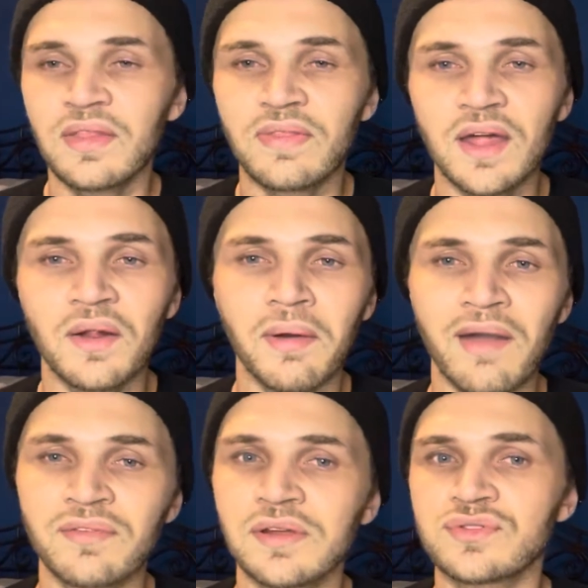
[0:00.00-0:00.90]
They don't
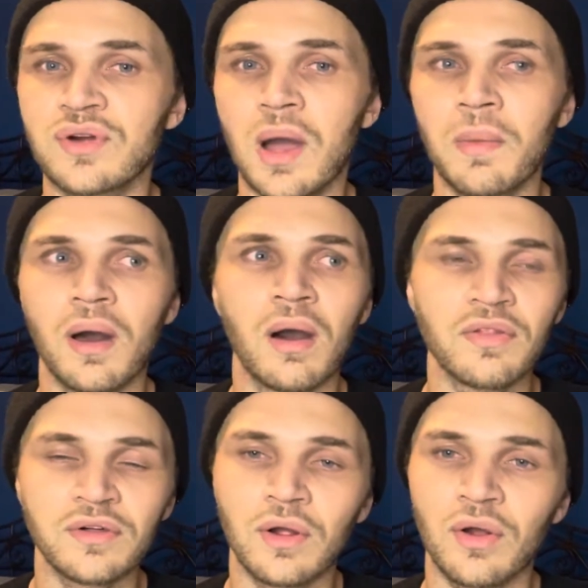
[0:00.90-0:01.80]
have any drama. All
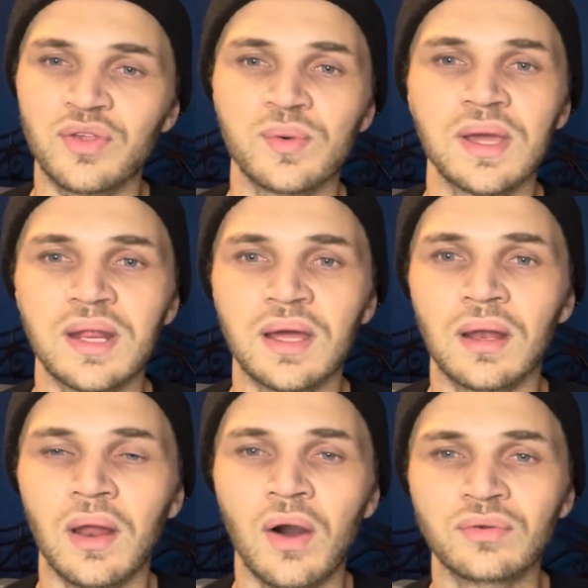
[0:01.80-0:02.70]
the girls were getting
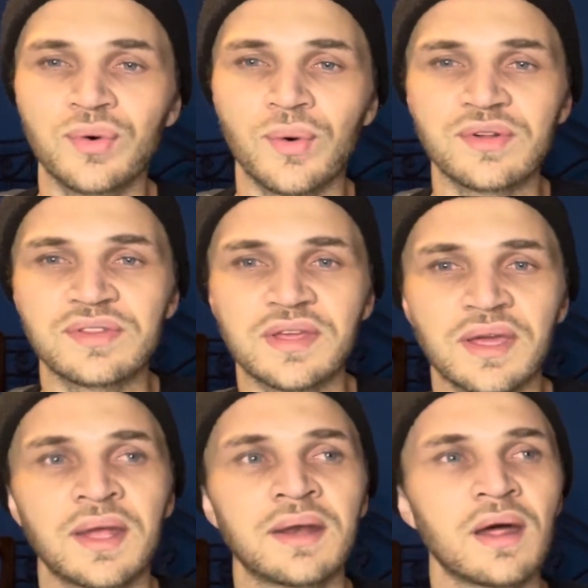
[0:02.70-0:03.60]
along towards the
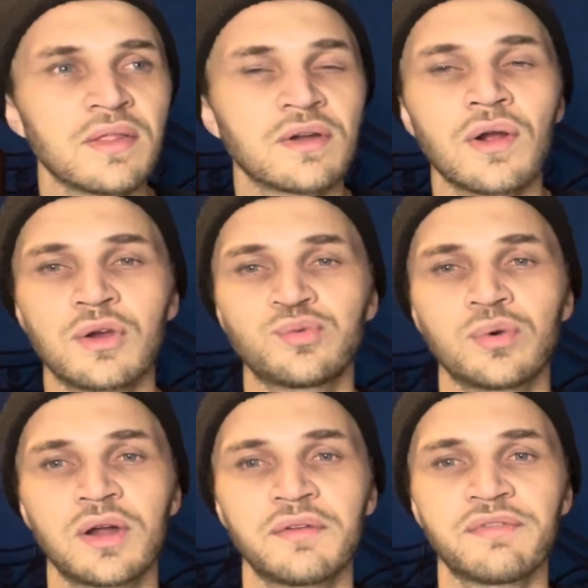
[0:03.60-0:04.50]
end. None of the girls were
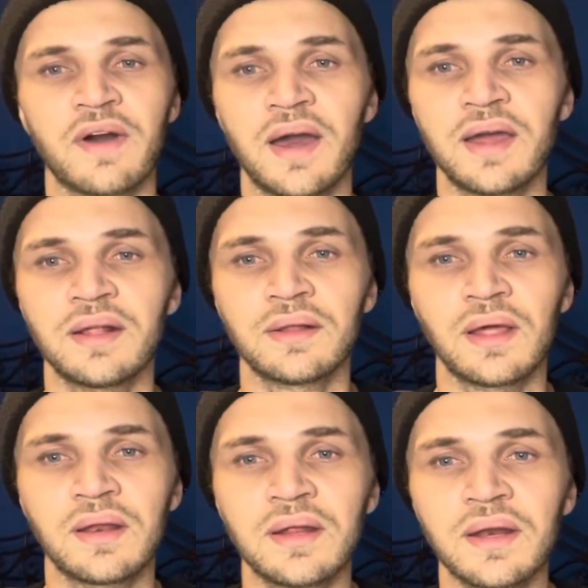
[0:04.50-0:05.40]
going to fight.
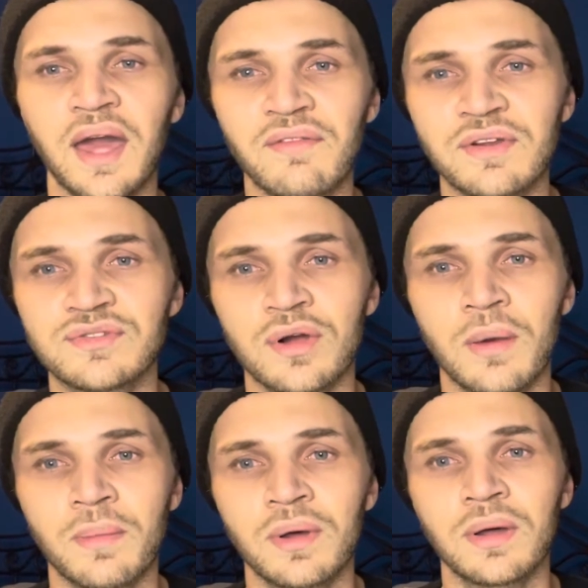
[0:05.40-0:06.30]
They didn't have any
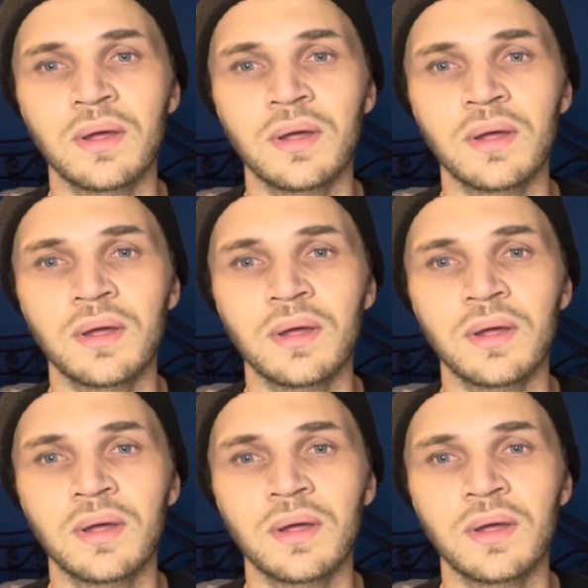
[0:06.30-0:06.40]
drama.